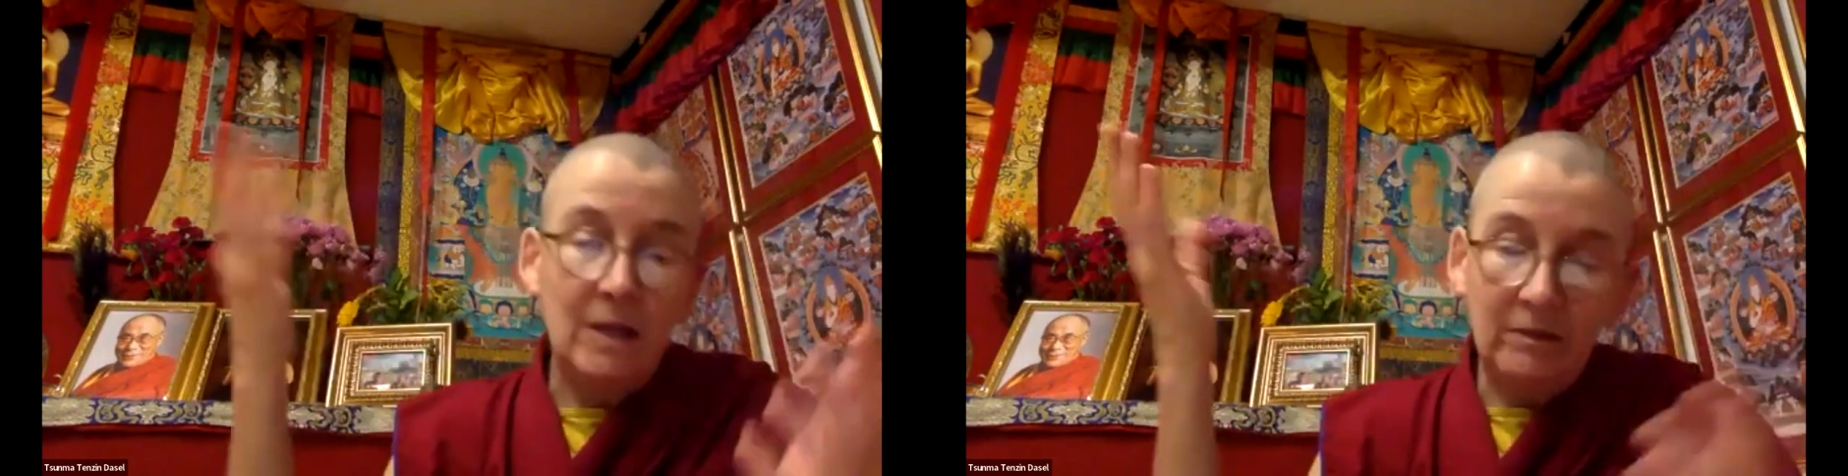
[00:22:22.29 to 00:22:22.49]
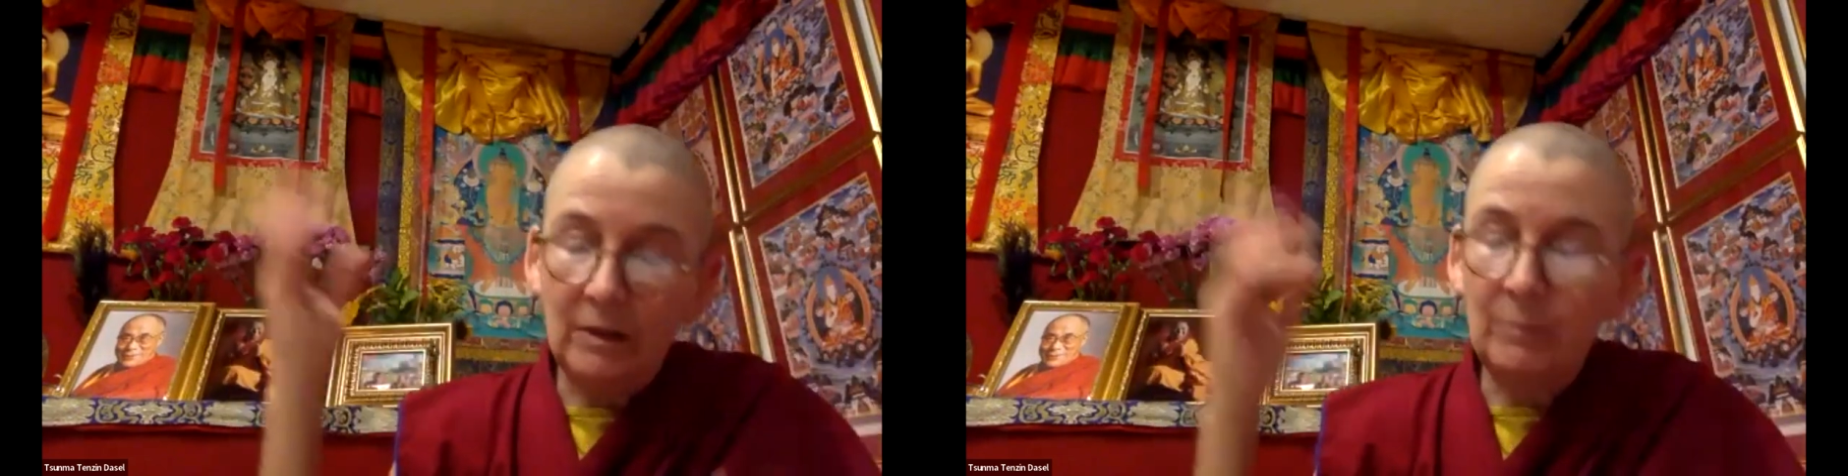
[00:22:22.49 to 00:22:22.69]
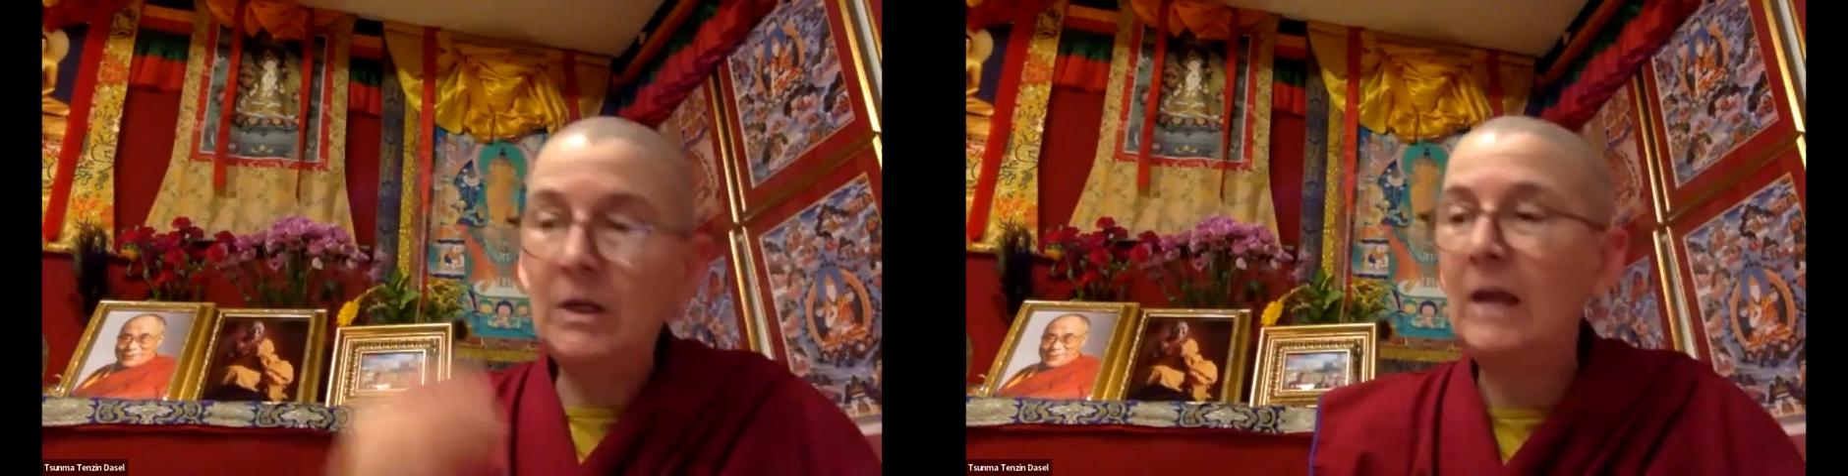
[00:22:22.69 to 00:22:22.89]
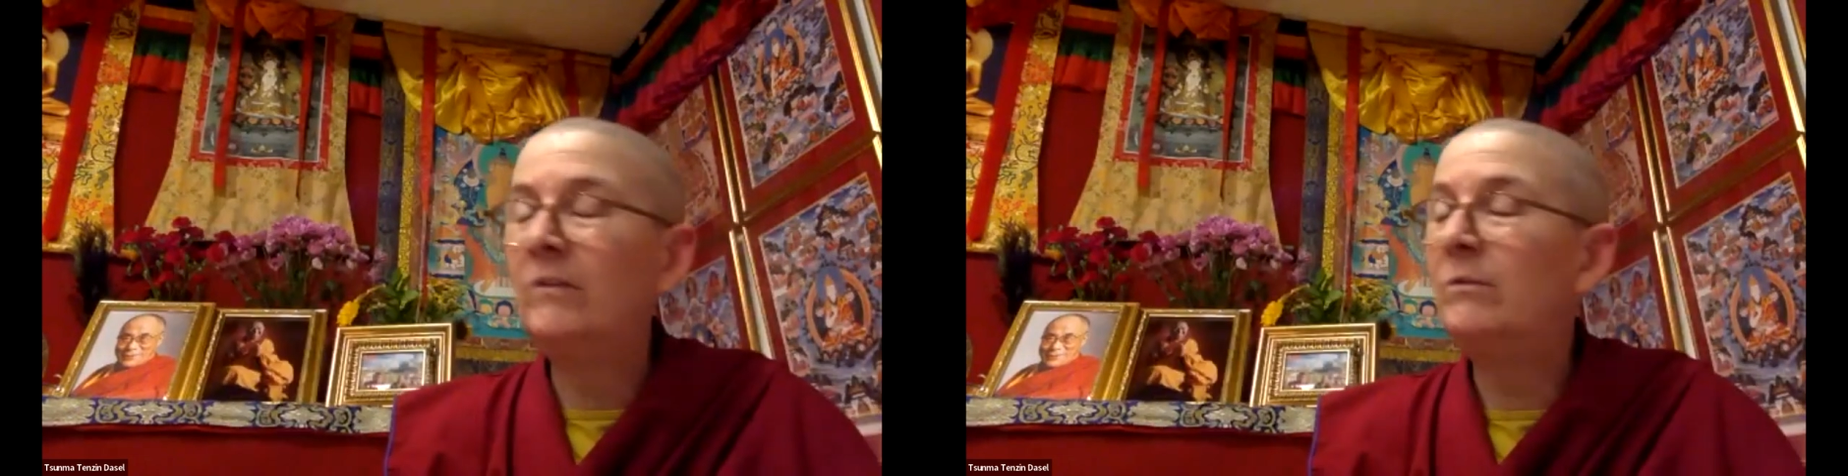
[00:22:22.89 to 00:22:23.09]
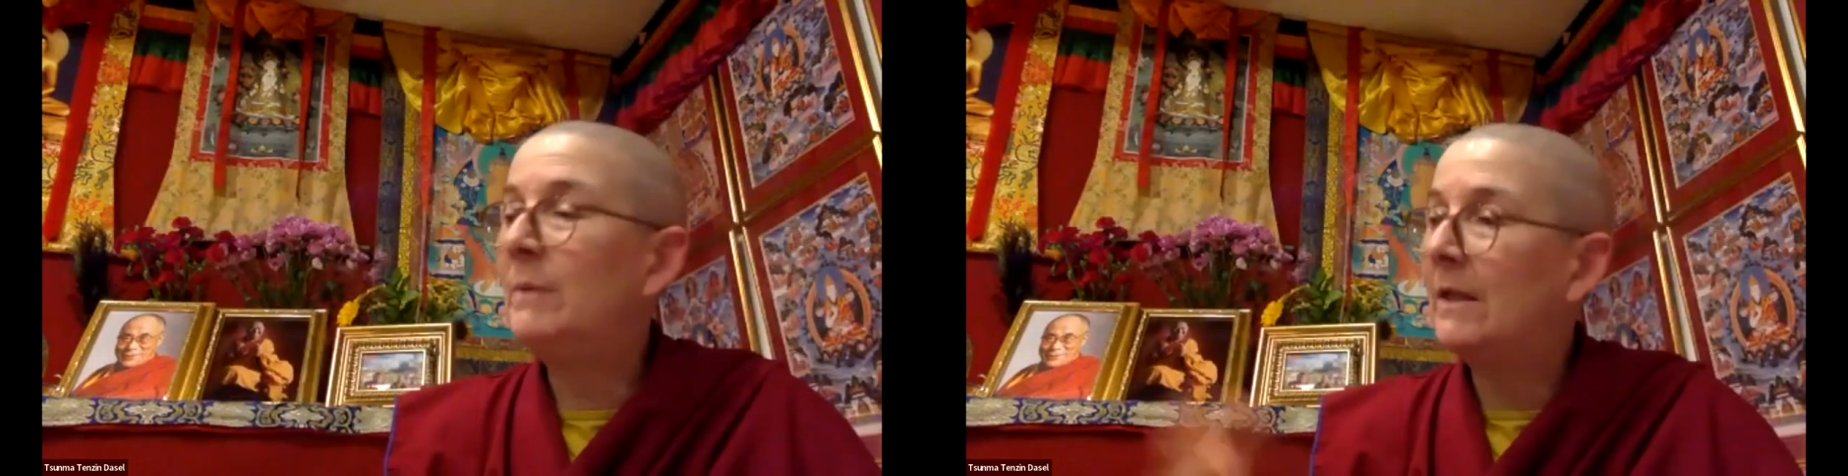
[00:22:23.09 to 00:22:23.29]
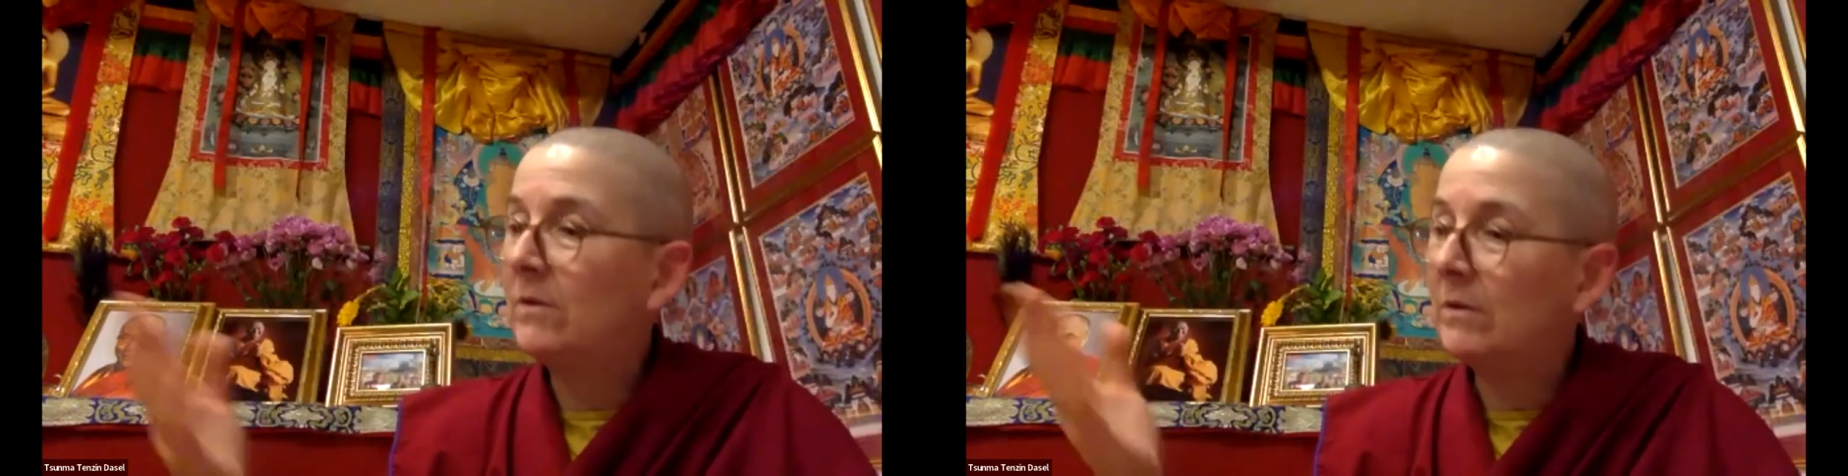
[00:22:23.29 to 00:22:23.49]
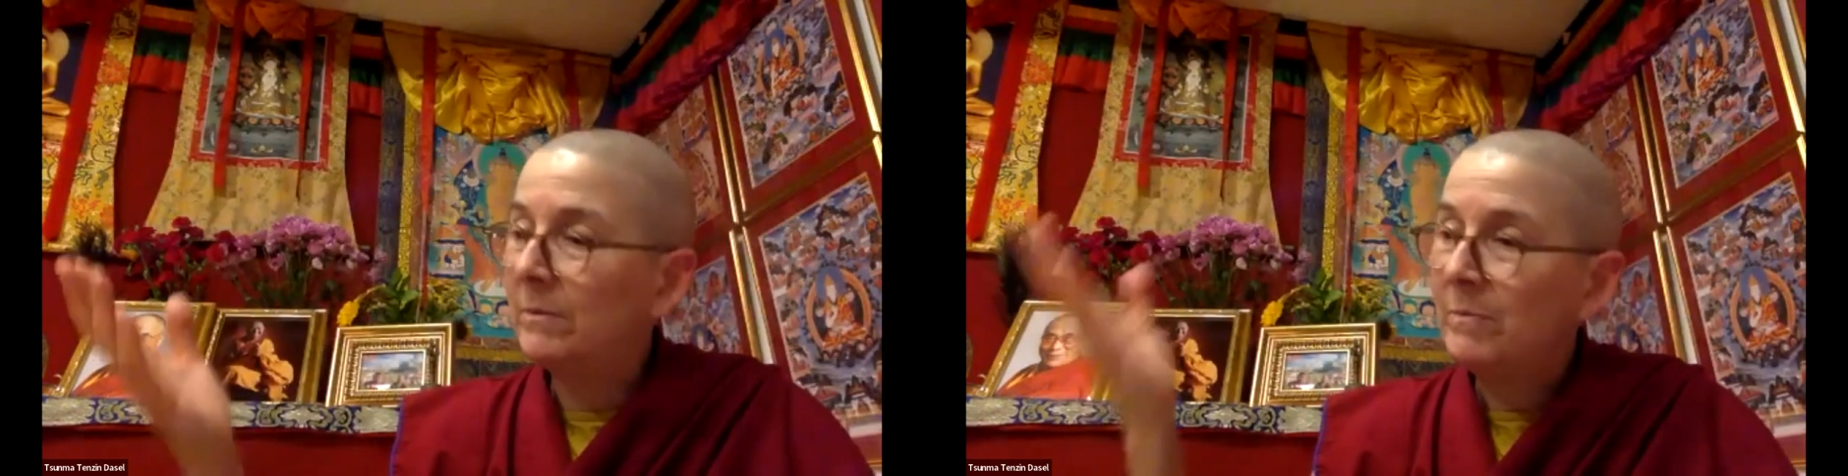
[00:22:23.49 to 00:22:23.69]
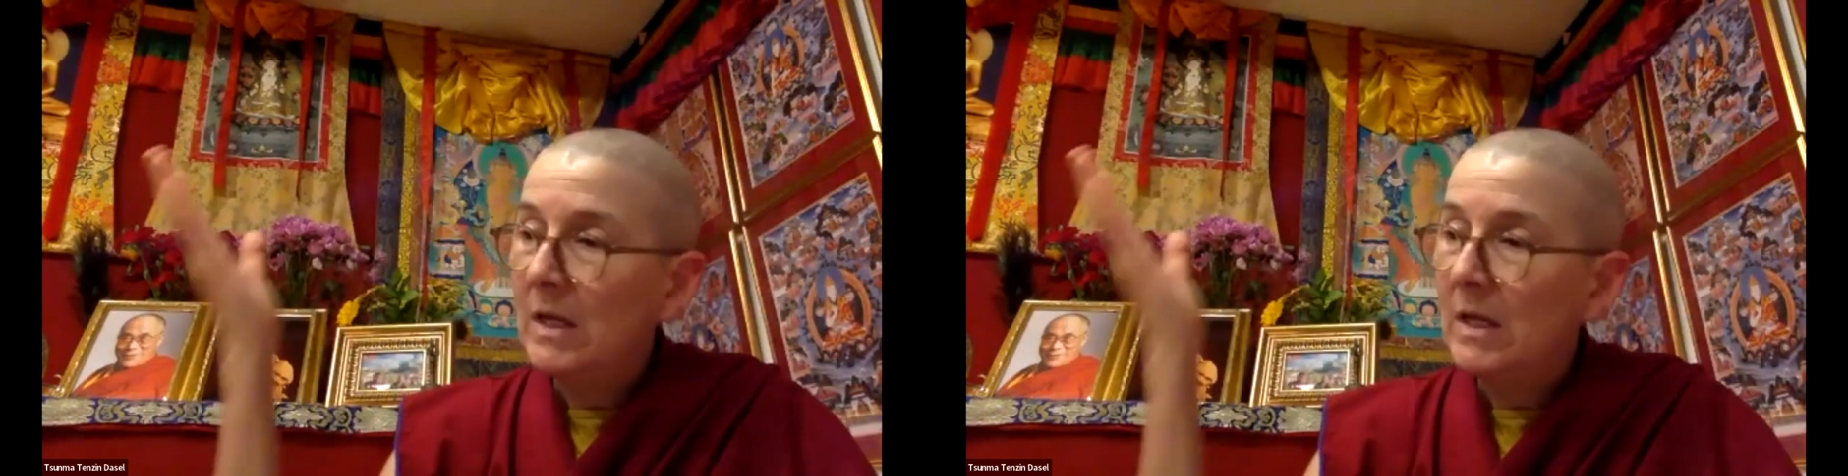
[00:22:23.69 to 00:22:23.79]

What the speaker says: Someone asked me at the